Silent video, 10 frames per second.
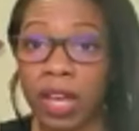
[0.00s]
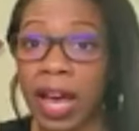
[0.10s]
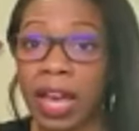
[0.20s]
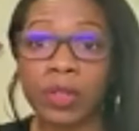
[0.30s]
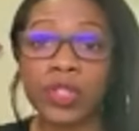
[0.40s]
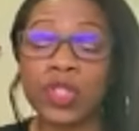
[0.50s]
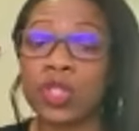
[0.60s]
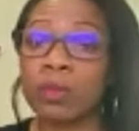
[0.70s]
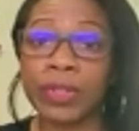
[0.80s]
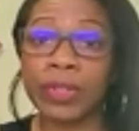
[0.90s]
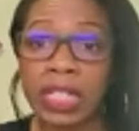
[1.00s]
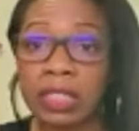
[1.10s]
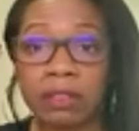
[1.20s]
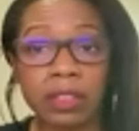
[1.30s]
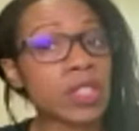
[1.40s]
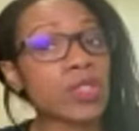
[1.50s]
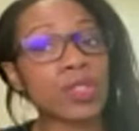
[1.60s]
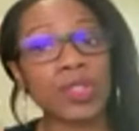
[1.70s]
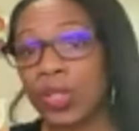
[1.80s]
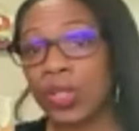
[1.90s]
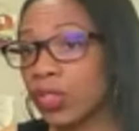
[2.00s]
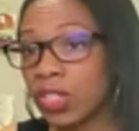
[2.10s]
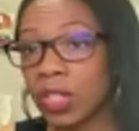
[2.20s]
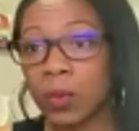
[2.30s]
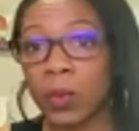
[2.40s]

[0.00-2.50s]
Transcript: Irish Spring, dish detergent,